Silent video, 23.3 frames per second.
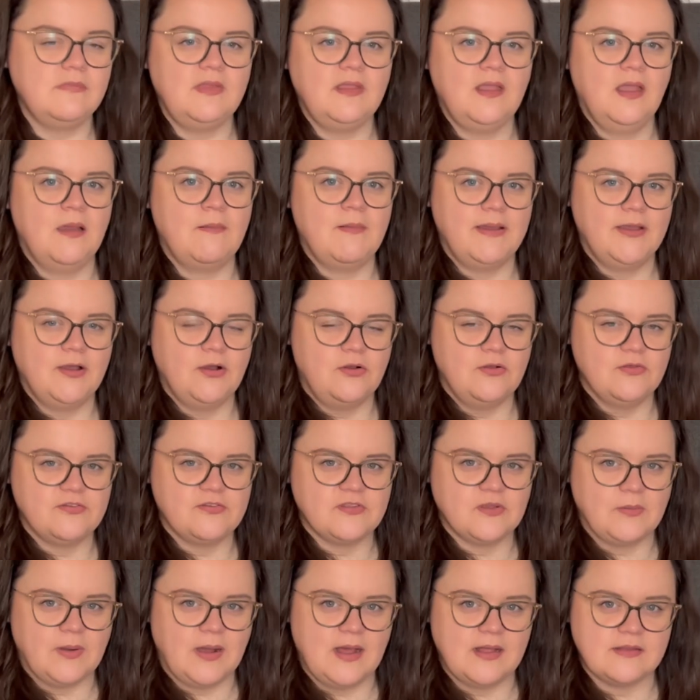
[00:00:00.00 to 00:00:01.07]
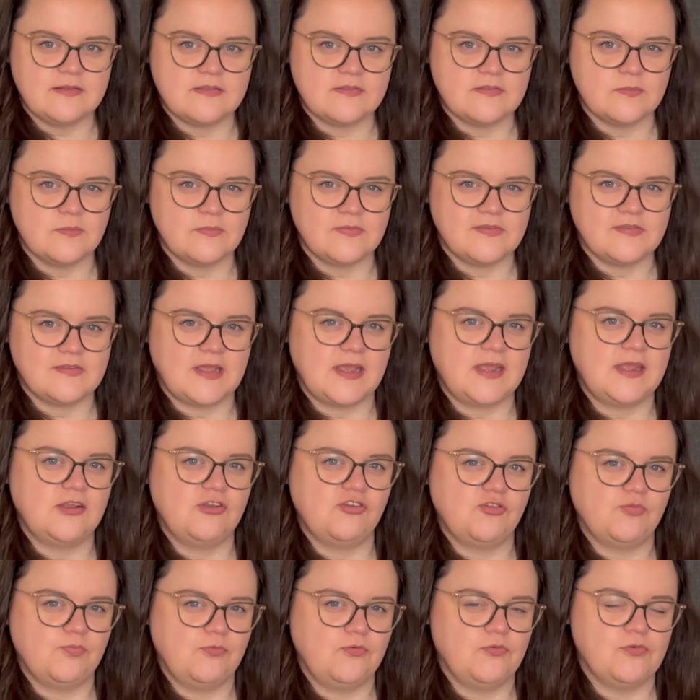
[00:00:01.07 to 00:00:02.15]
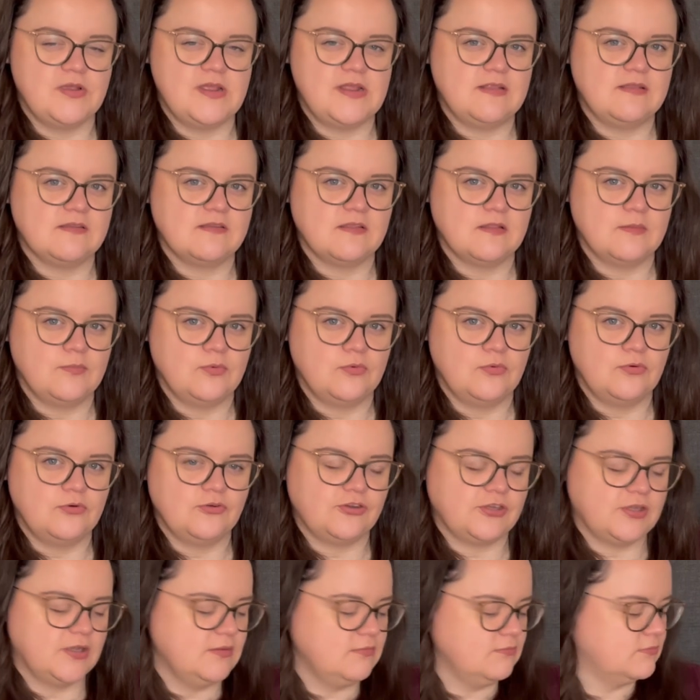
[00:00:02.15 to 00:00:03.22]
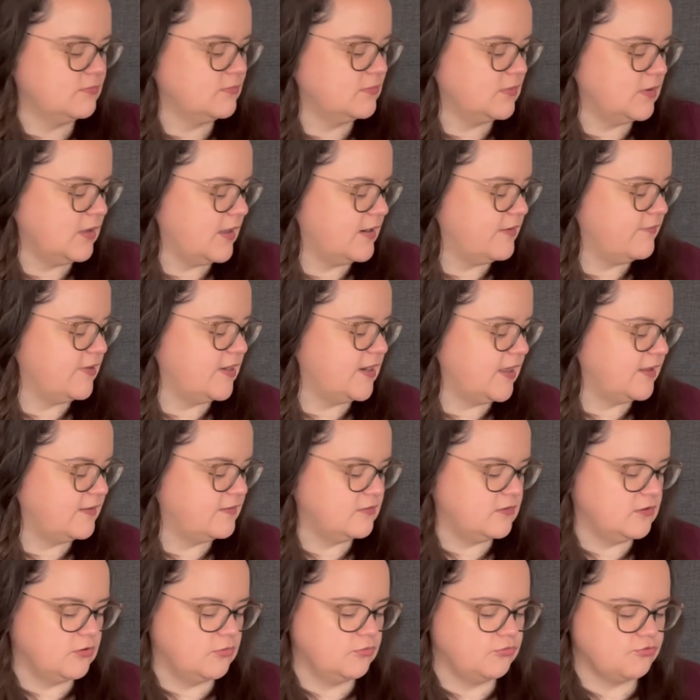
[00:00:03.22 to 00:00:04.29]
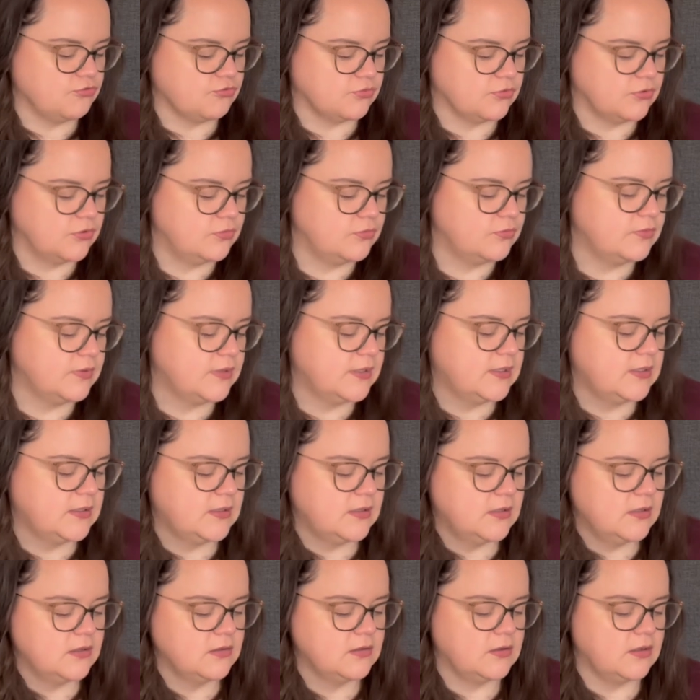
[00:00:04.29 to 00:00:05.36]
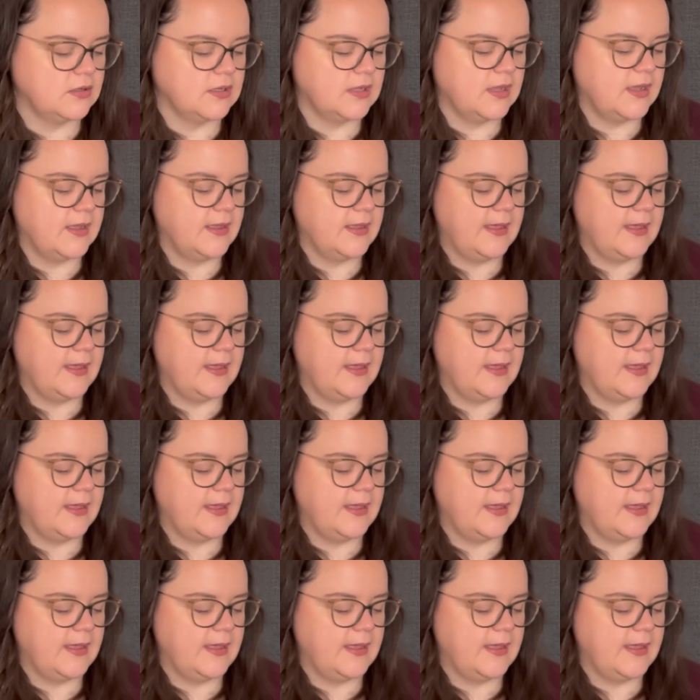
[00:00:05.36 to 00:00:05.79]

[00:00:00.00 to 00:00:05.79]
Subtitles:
I might also add some sage green to the border, kind of a nice neutral colour,